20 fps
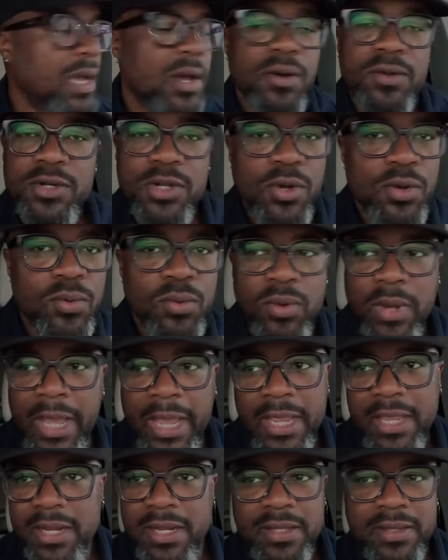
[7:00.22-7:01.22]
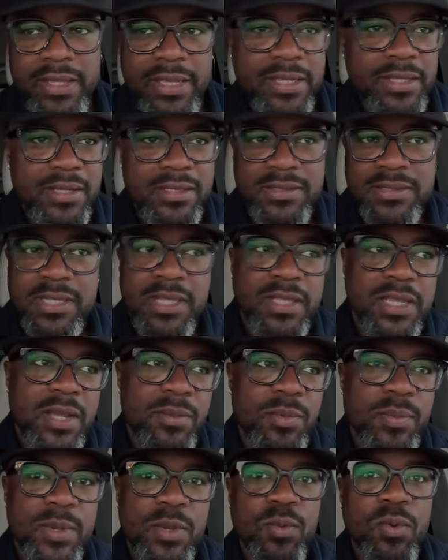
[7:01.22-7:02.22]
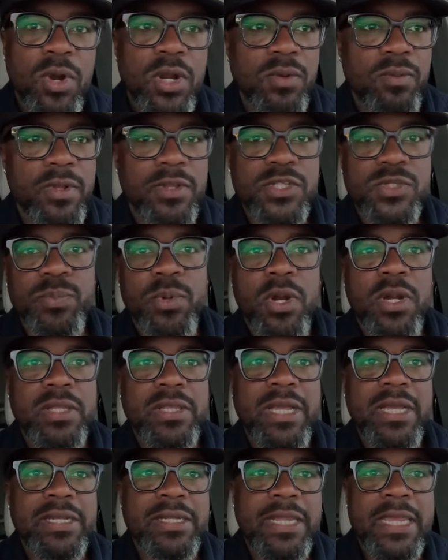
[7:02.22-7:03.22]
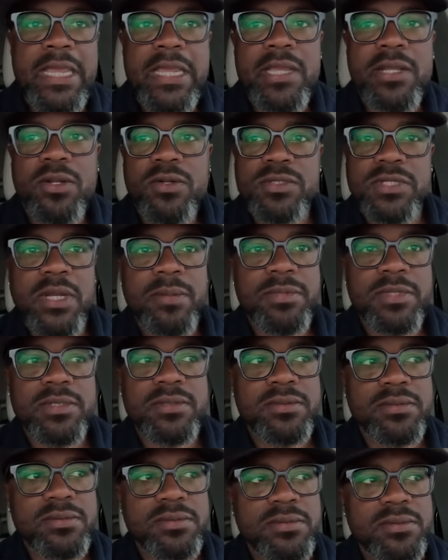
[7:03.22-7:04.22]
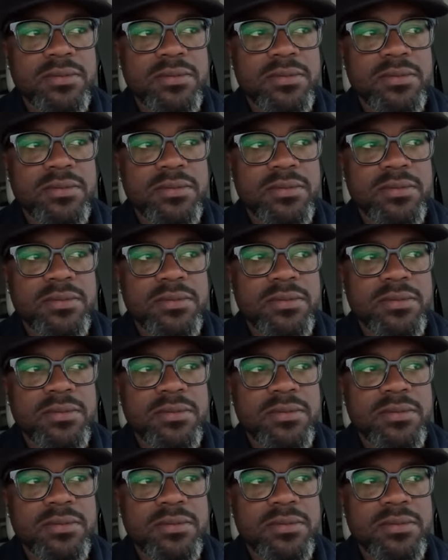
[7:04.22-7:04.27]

I don't know. I ain't like, it's not like I'm going to be walking around this parking lot naked or something,